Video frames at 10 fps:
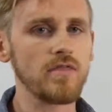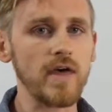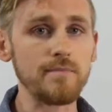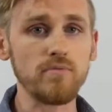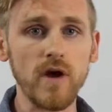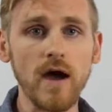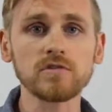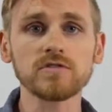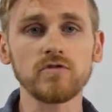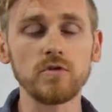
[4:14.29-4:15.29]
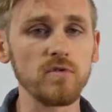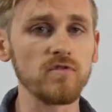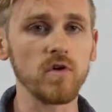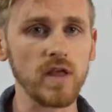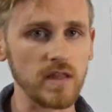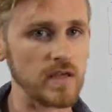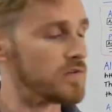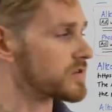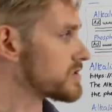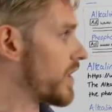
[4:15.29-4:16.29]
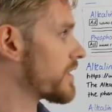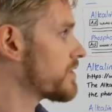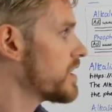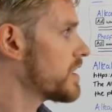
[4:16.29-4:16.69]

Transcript: they browse through before they leave your site.